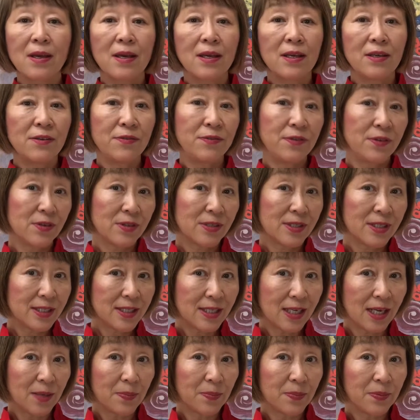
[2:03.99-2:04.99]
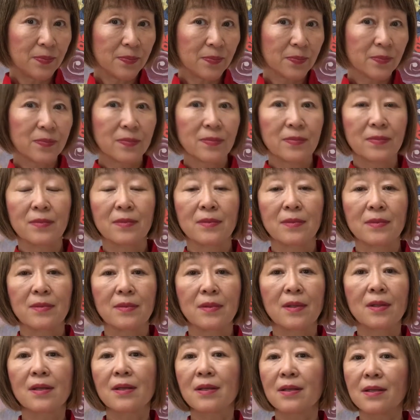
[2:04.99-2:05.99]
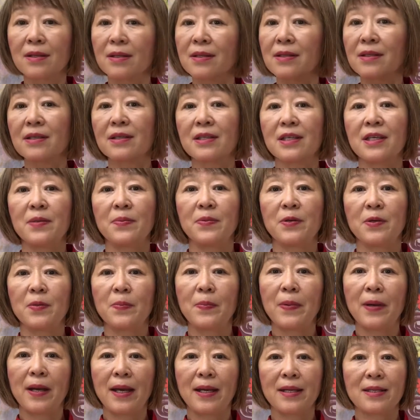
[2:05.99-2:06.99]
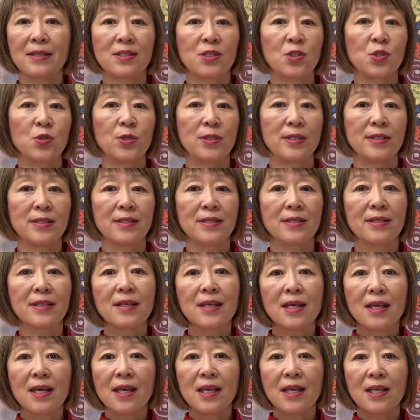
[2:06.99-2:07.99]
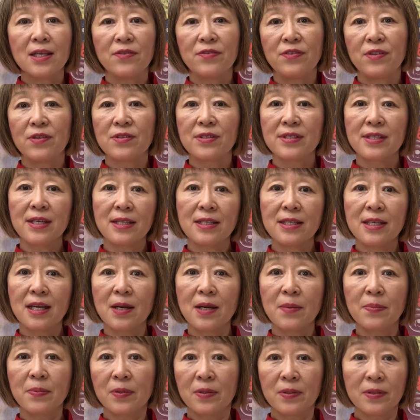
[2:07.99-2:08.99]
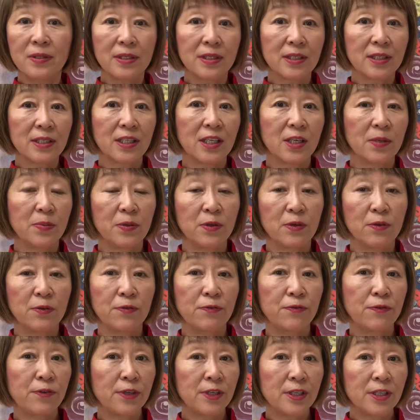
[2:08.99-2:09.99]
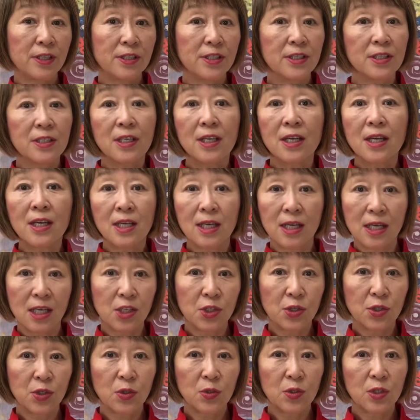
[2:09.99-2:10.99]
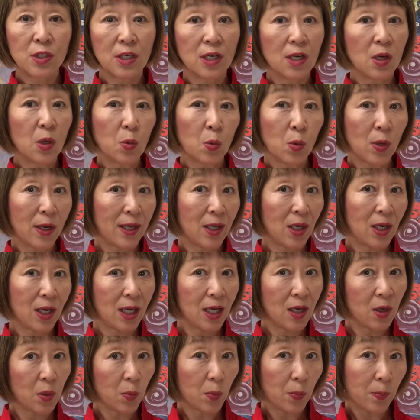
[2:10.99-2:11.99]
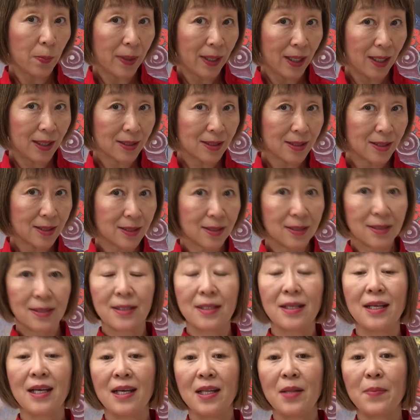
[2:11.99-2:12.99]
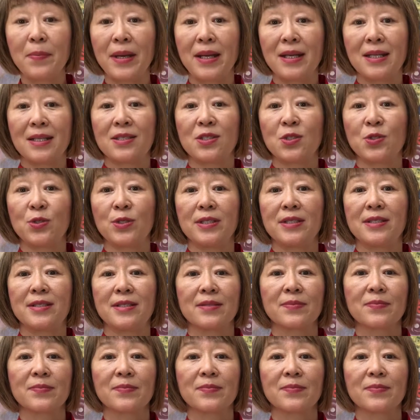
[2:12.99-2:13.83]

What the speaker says: If you sit up, keep your back straight. If you stand up, keep your feet a shoulder width apart and back straight.